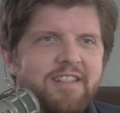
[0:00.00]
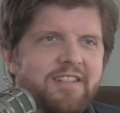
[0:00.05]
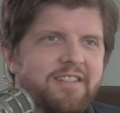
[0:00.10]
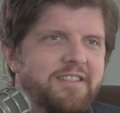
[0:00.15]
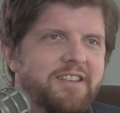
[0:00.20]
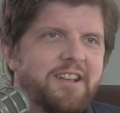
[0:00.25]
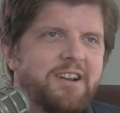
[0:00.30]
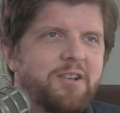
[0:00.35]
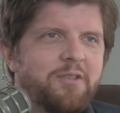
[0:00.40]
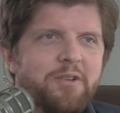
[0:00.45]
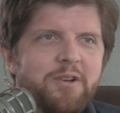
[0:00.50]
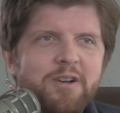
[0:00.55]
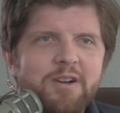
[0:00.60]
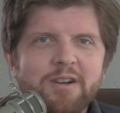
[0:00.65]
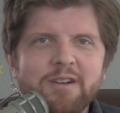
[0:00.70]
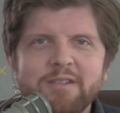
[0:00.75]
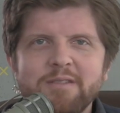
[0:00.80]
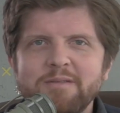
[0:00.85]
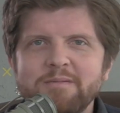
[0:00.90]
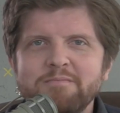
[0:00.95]
you know,
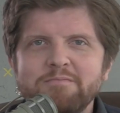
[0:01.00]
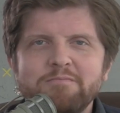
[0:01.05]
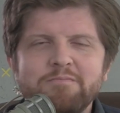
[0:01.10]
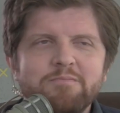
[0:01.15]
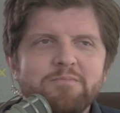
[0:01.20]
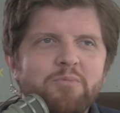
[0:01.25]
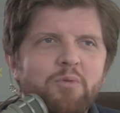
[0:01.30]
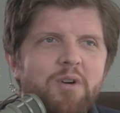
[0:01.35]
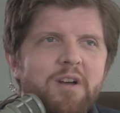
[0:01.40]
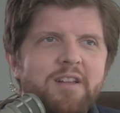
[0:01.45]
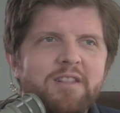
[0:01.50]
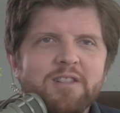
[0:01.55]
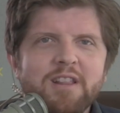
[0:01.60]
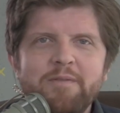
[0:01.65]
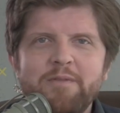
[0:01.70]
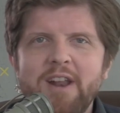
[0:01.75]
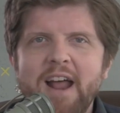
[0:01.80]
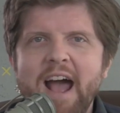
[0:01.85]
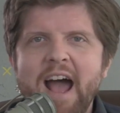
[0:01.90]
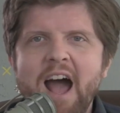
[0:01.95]
the
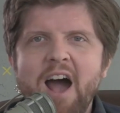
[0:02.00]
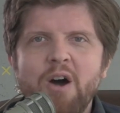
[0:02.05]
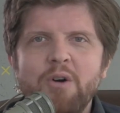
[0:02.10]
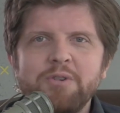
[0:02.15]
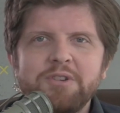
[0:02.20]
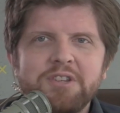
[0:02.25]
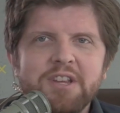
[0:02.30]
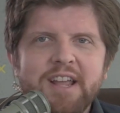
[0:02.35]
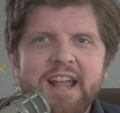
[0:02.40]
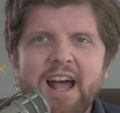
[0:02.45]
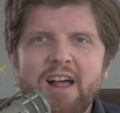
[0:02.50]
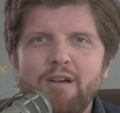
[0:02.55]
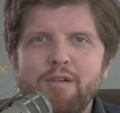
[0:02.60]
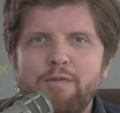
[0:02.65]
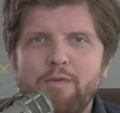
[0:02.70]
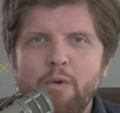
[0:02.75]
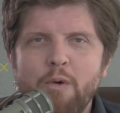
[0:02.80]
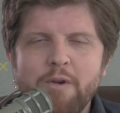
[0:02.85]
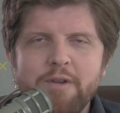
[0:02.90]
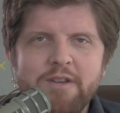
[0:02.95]
live in a house in
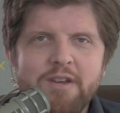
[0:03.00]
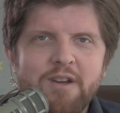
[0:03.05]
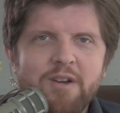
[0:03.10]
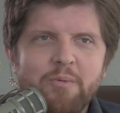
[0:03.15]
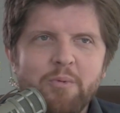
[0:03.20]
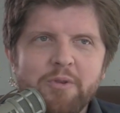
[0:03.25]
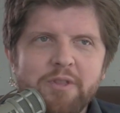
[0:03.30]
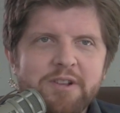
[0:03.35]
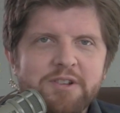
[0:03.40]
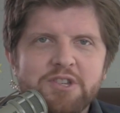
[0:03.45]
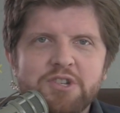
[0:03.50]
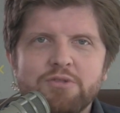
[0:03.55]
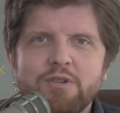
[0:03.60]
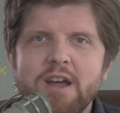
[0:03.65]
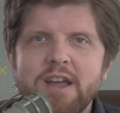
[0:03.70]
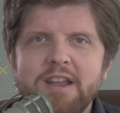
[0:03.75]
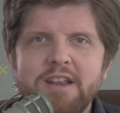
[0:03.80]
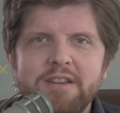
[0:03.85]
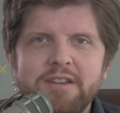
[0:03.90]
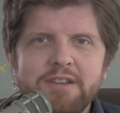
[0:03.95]
California within
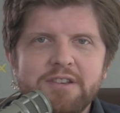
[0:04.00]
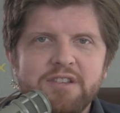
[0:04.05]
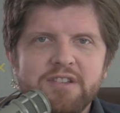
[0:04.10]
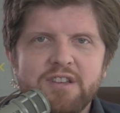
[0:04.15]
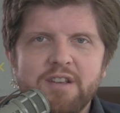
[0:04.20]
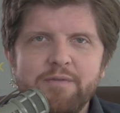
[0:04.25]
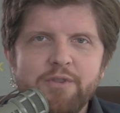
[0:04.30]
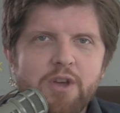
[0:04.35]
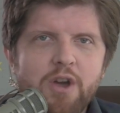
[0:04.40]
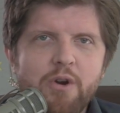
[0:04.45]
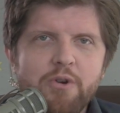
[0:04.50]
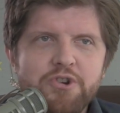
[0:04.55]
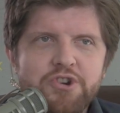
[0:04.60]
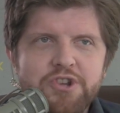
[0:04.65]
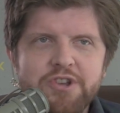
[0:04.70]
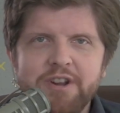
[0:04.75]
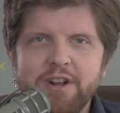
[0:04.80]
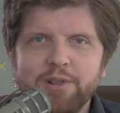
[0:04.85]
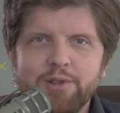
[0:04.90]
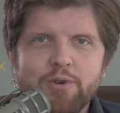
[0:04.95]
striking distance of the
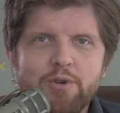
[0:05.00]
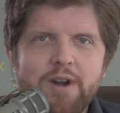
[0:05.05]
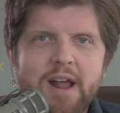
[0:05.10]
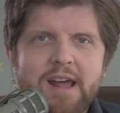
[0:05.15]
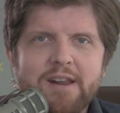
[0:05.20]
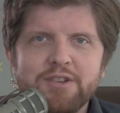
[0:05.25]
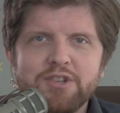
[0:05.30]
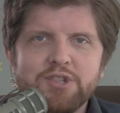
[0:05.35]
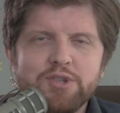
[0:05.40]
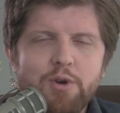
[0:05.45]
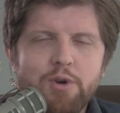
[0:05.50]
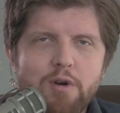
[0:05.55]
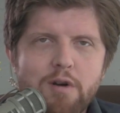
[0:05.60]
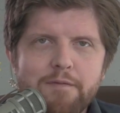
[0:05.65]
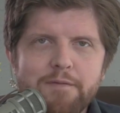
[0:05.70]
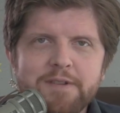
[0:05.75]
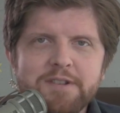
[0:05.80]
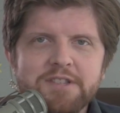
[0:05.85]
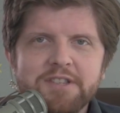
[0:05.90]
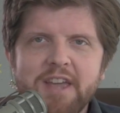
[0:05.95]
ocean and learn how to
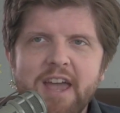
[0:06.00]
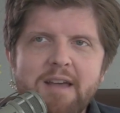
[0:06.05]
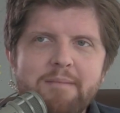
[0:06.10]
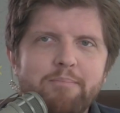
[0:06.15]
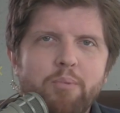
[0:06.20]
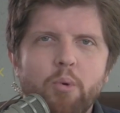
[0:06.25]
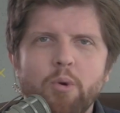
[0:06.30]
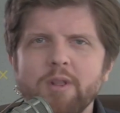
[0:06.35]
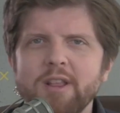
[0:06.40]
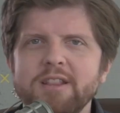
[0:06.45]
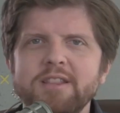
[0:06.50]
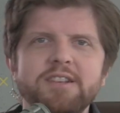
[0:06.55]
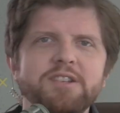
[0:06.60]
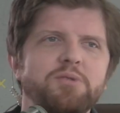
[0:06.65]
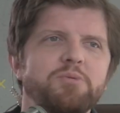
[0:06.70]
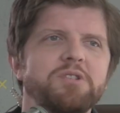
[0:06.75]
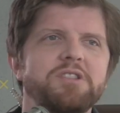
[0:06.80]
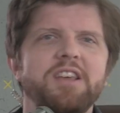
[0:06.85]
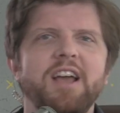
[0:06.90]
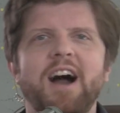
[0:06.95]
surf and skateboard. Like this
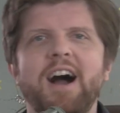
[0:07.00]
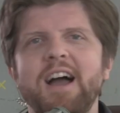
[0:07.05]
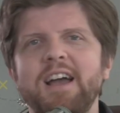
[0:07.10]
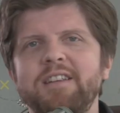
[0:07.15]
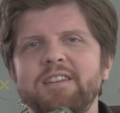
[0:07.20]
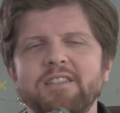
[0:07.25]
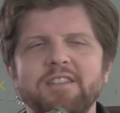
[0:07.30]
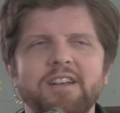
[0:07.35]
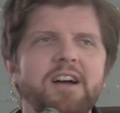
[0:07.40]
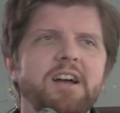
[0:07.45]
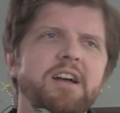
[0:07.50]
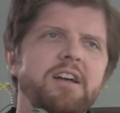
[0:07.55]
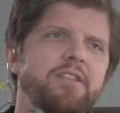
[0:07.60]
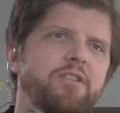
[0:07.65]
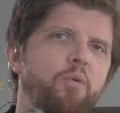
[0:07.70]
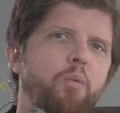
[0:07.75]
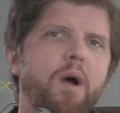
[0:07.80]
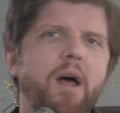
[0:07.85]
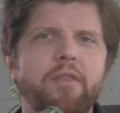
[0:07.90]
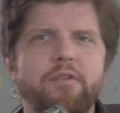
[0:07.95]
was the ideal. And
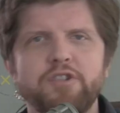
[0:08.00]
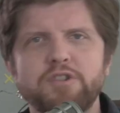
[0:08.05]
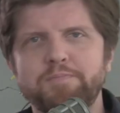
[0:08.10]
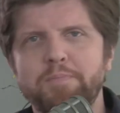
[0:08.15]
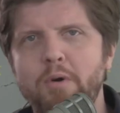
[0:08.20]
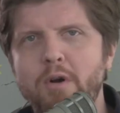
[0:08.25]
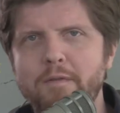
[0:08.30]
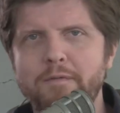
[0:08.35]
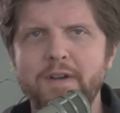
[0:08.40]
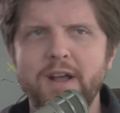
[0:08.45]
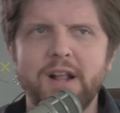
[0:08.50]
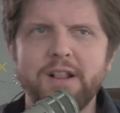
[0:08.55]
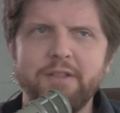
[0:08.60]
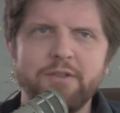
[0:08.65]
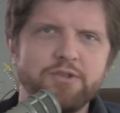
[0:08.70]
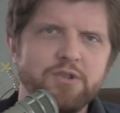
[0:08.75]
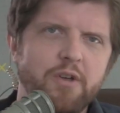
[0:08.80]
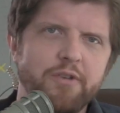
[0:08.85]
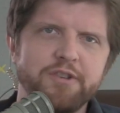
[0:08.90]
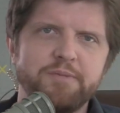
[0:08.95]
the weather's perfect and
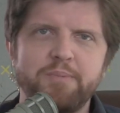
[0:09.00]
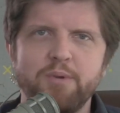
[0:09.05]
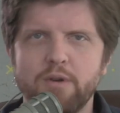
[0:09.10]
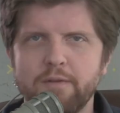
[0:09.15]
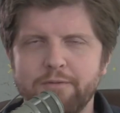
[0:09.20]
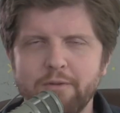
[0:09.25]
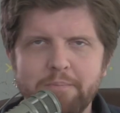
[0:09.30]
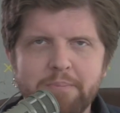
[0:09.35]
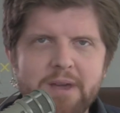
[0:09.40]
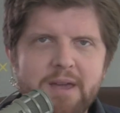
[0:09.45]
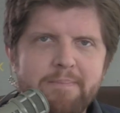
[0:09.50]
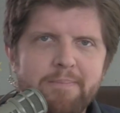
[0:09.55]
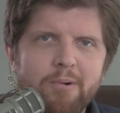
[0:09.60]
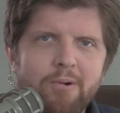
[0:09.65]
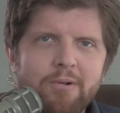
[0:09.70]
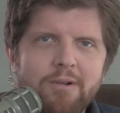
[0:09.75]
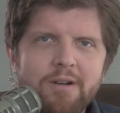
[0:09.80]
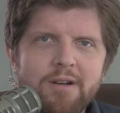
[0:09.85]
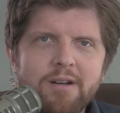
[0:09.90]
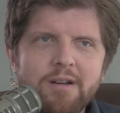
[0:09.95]
there's all these beautiful people.